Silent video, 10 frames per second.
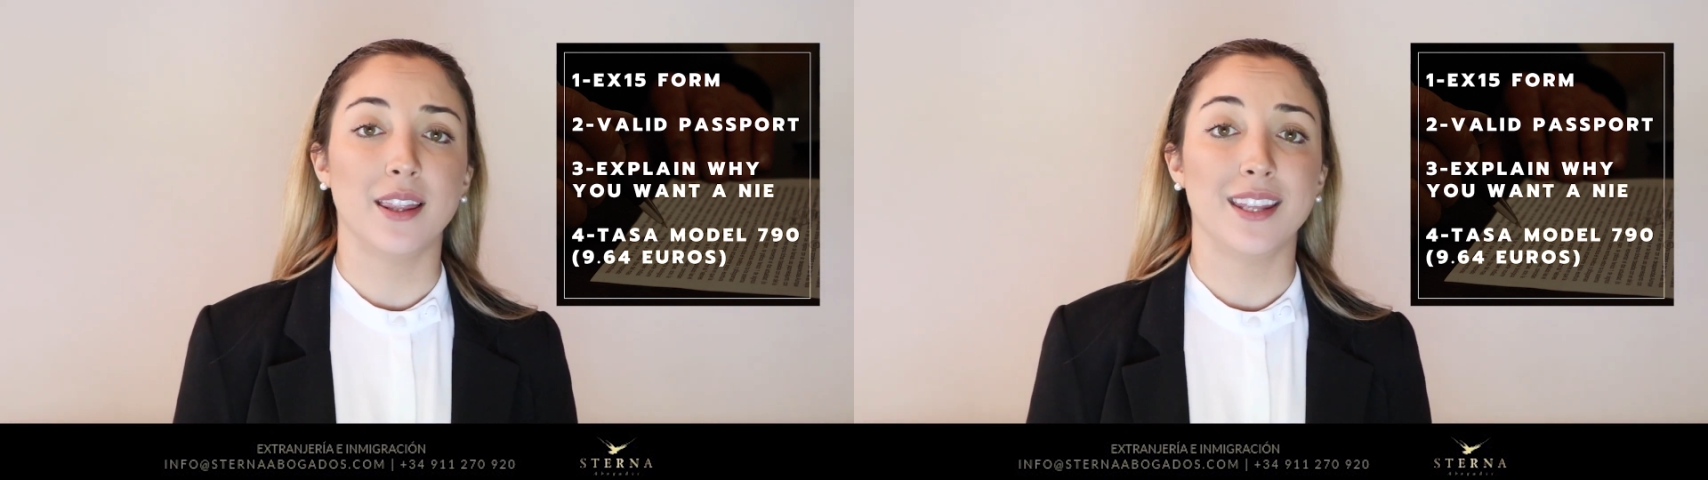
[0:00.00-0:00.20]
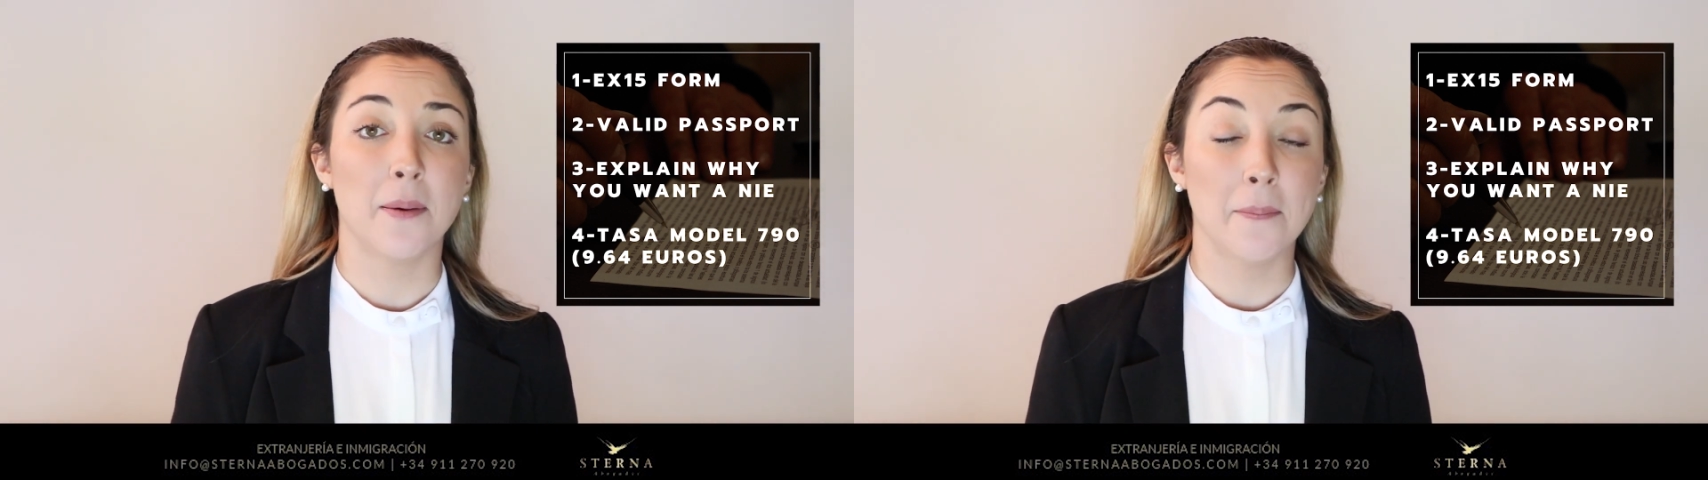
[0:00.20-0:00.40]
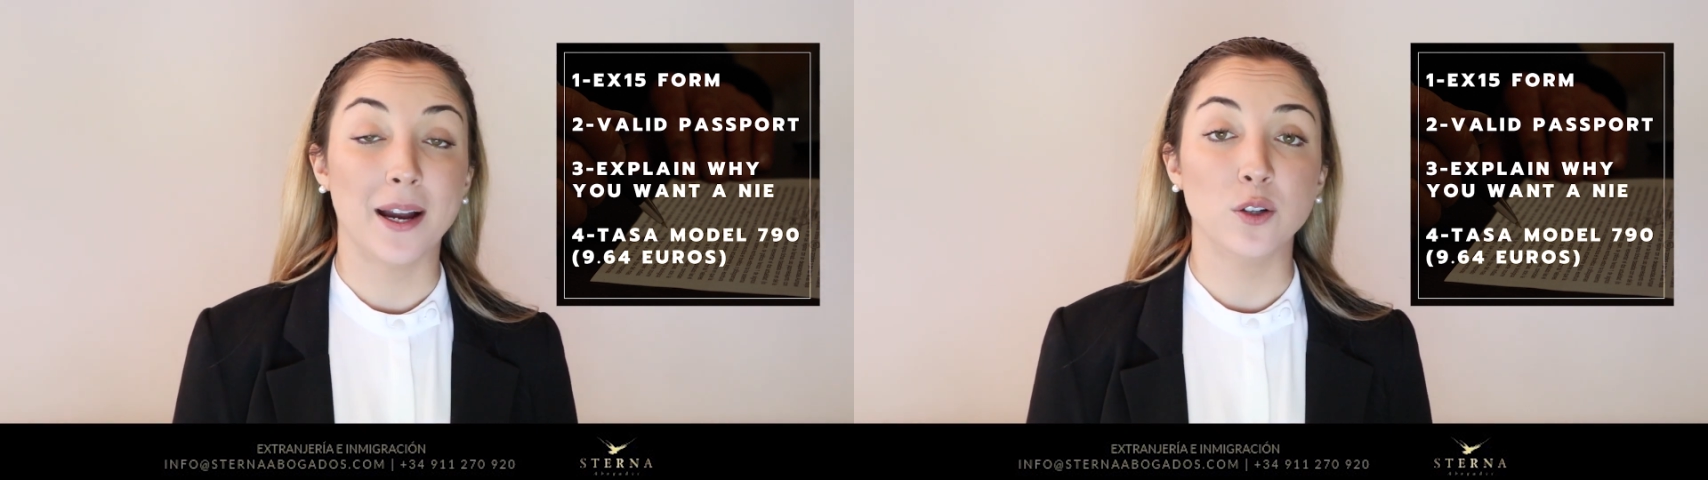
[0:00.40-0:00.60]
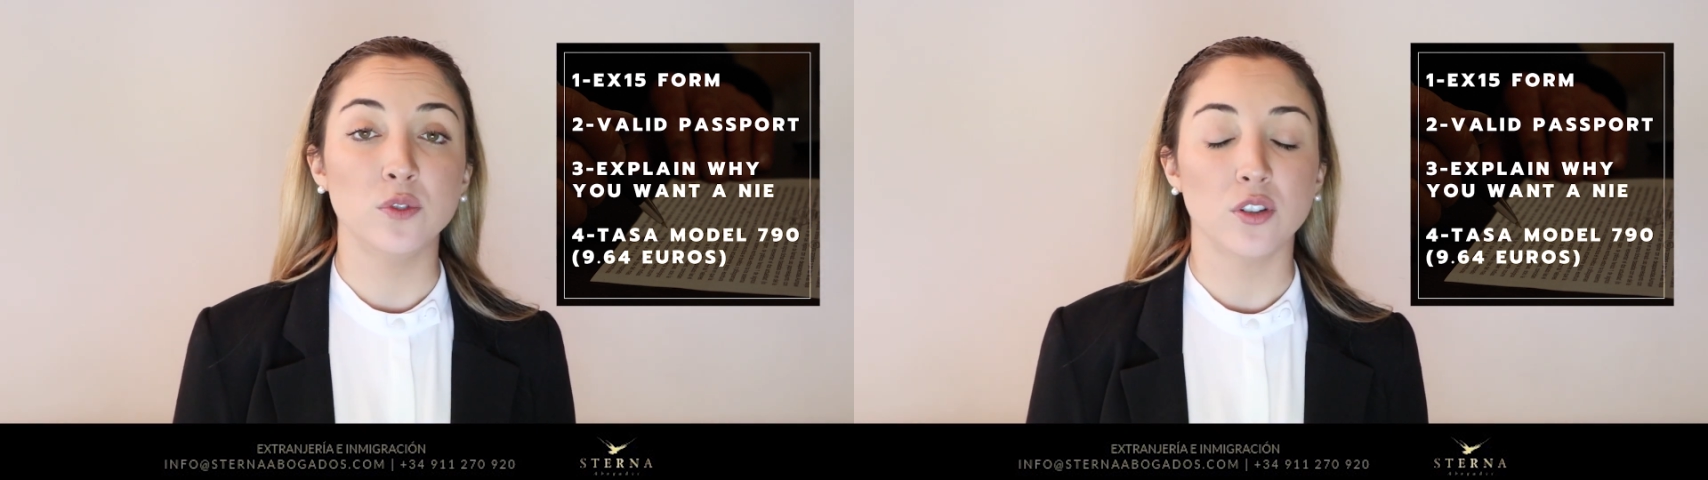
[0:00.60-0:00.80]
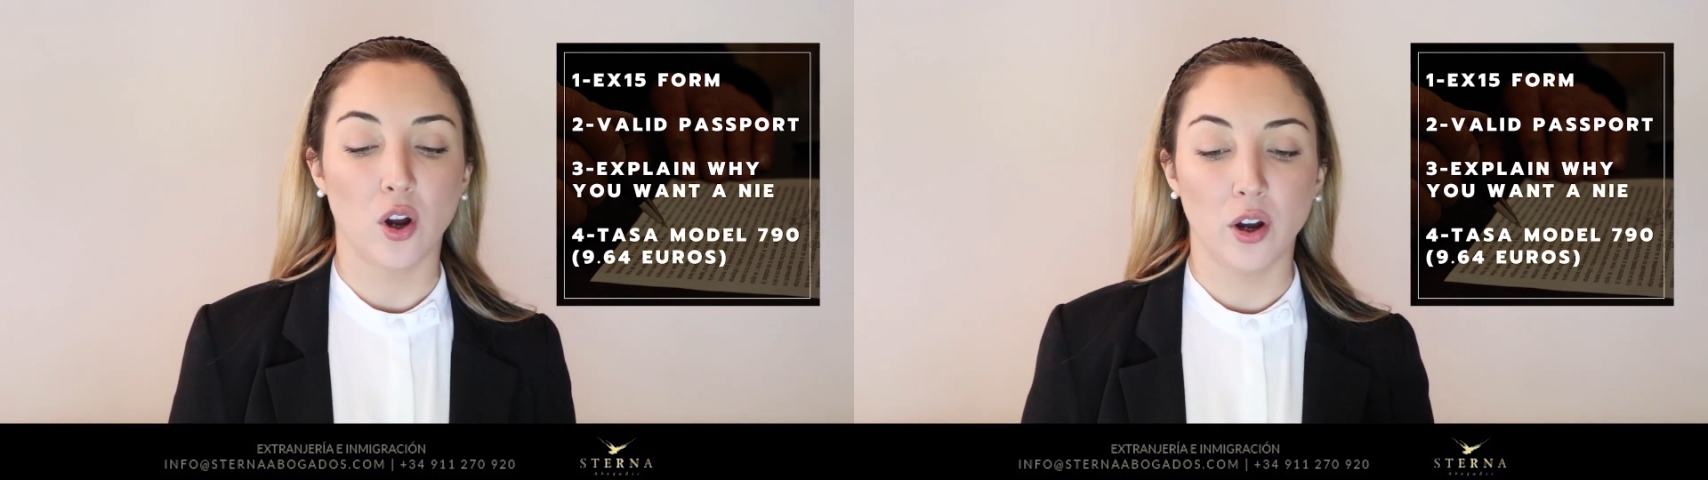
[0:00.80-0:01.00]
the
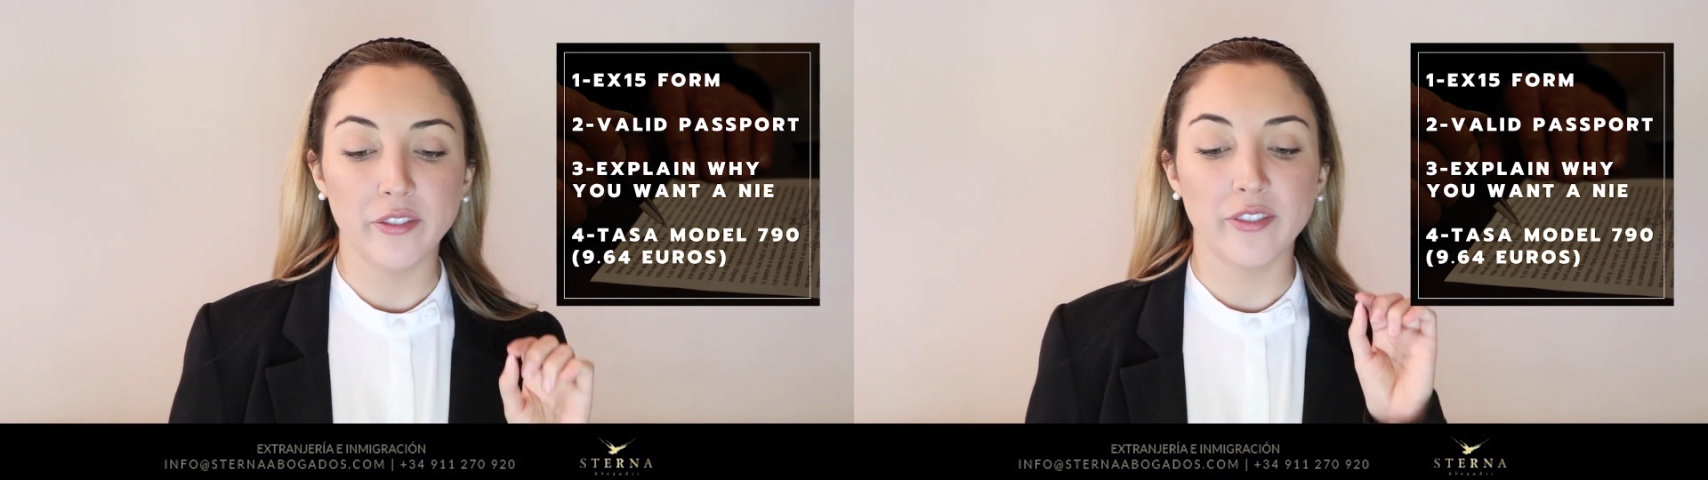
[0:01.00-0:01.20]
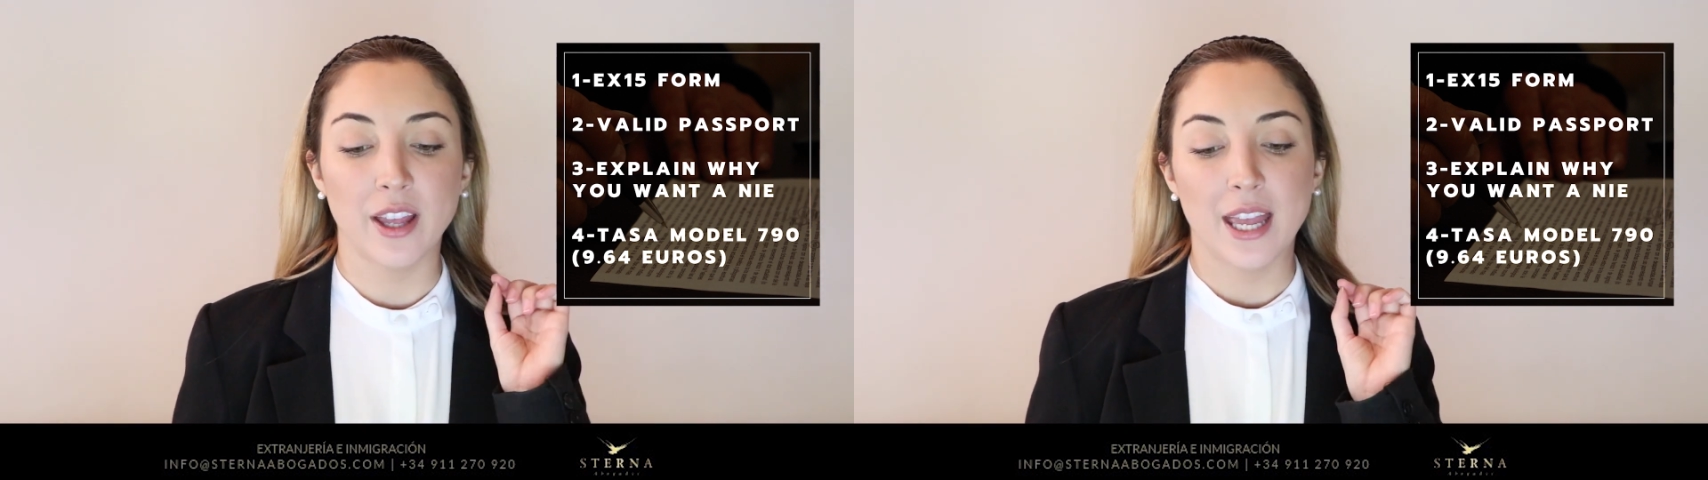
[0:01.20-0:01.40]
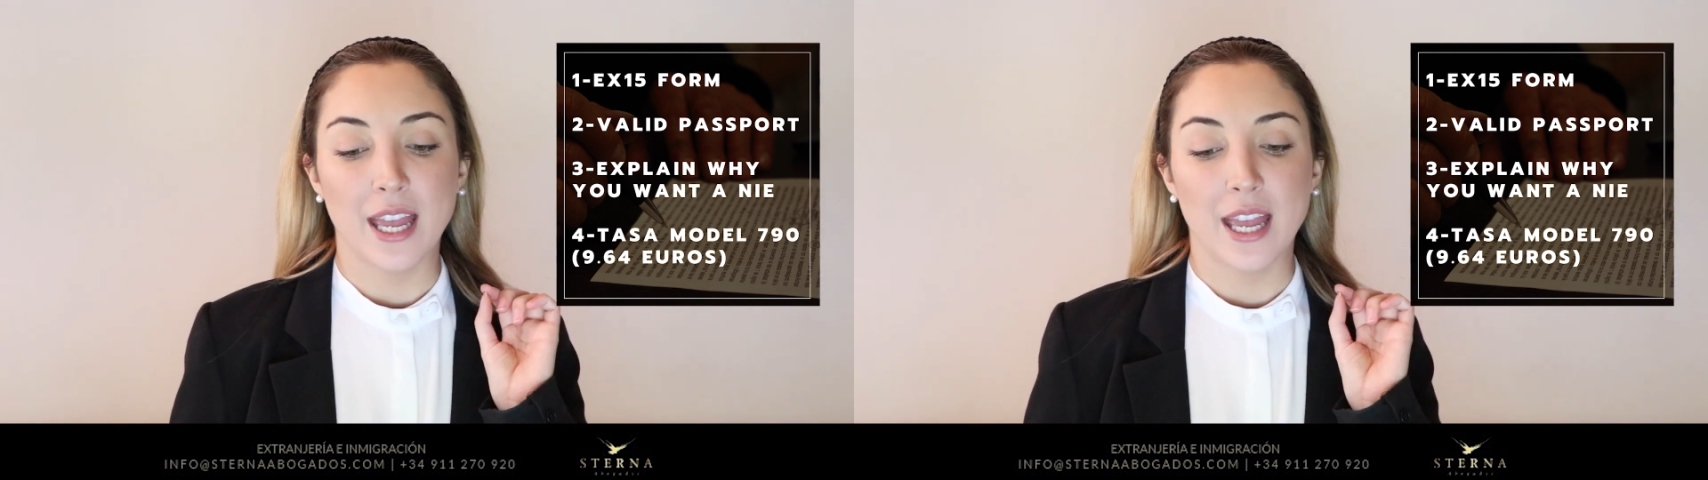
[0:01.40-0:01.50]
amount of